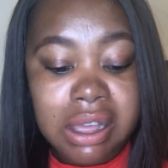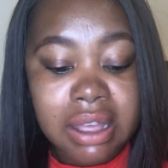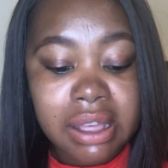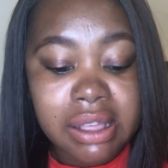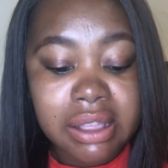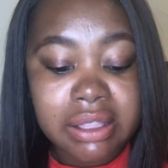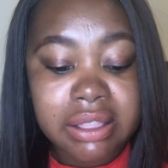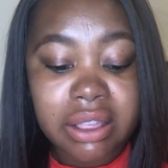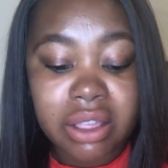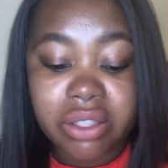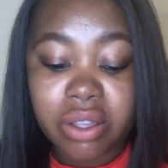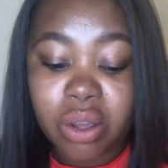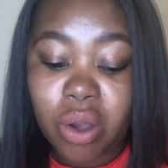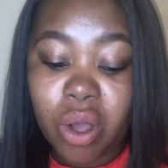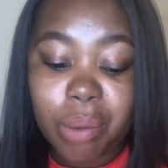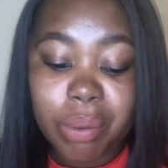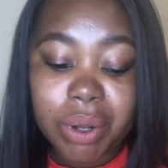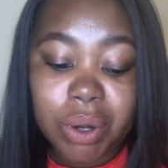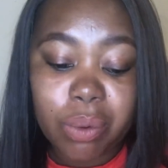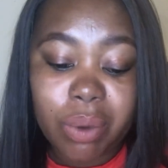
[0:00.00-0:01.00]
the other
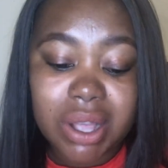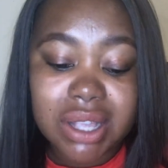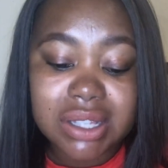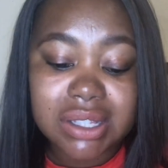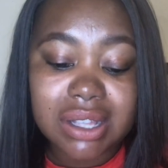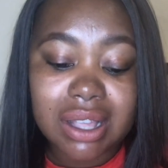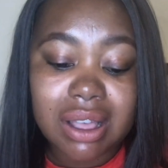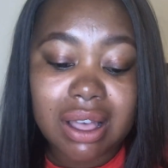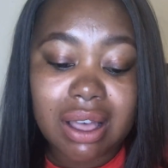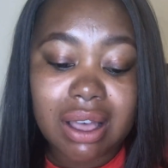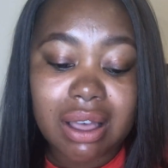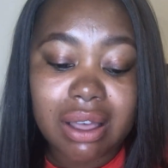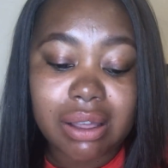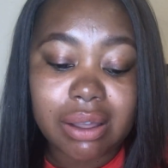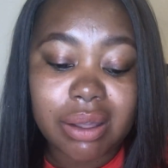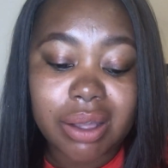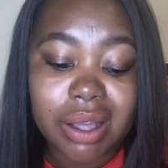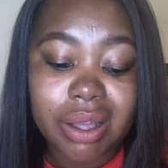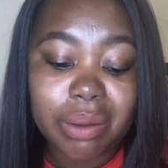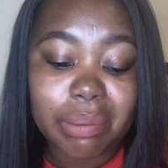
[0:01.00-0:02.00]
common ones are:
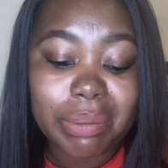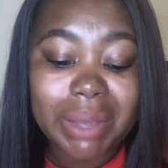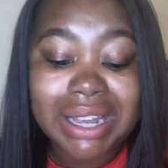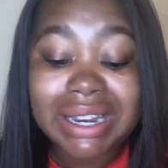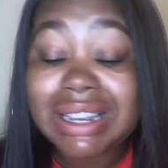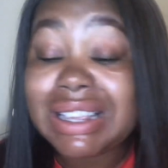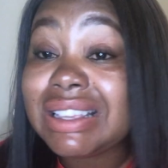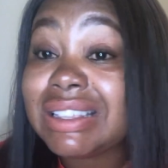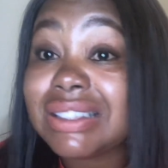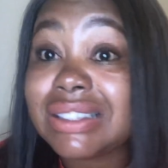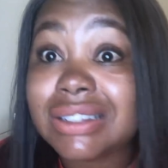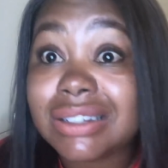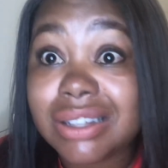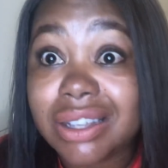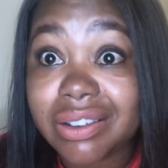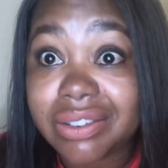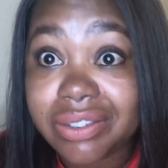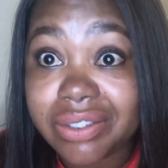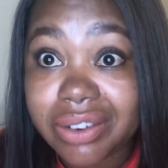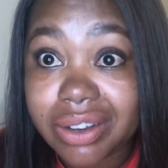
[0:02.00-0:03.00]
money isn't
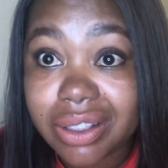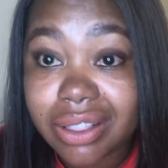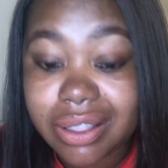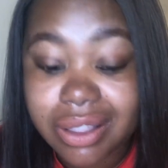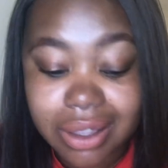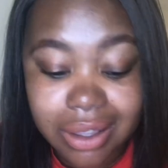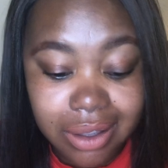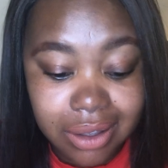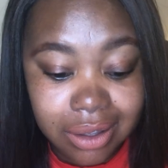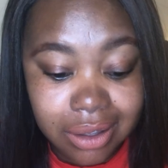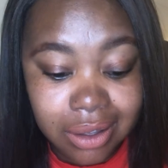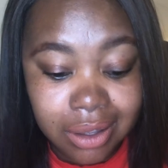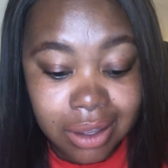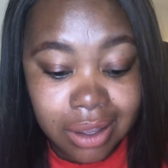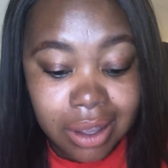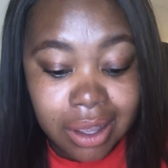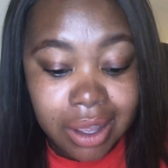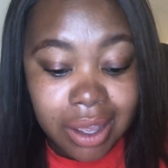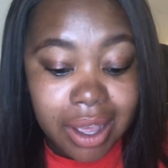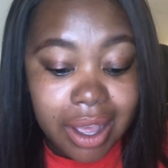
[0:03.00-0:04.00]
everything,
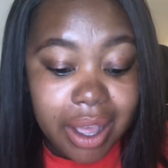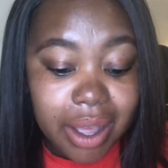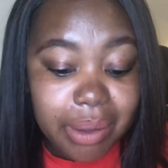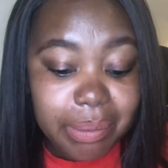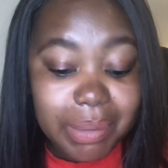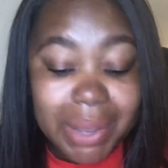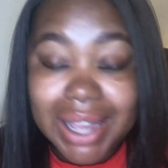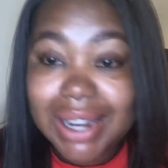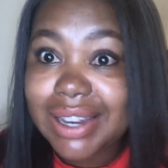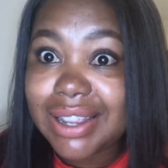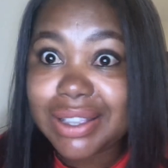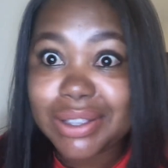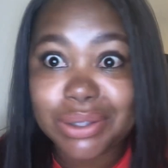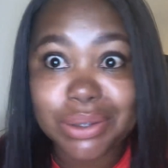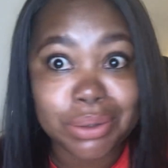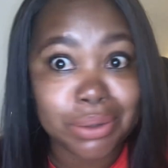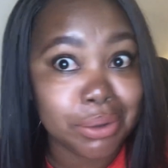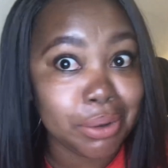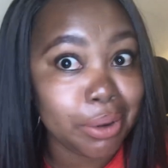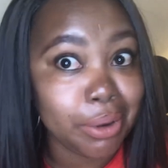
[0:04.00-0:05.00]
money is
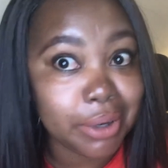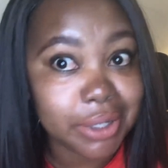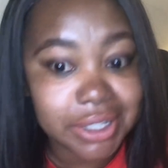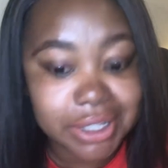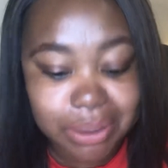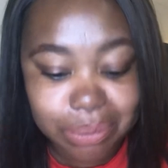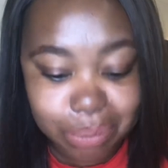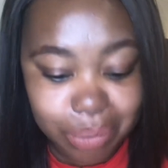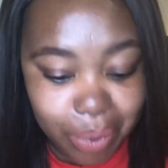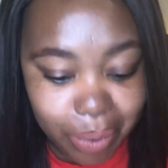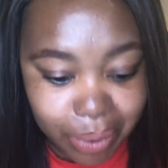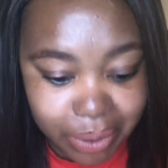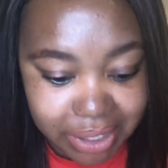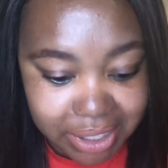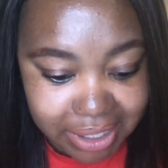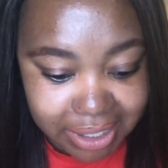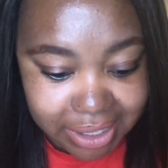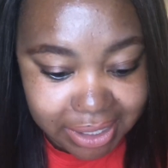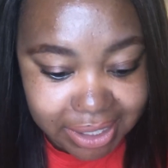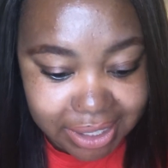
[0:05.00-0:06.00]
not
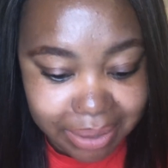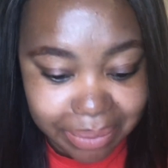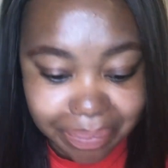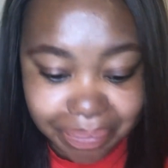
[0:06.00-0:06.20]
important,